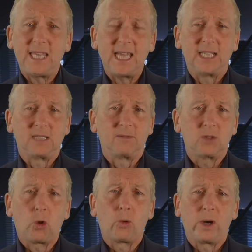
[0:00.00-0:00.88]
years of
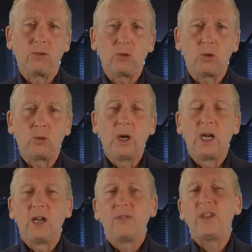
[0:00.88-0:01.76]
Tory rule,
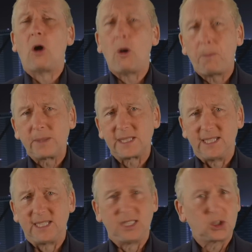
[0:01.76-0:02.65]
the
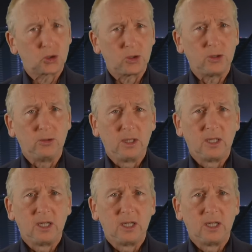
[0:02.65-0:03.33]
opposite is true.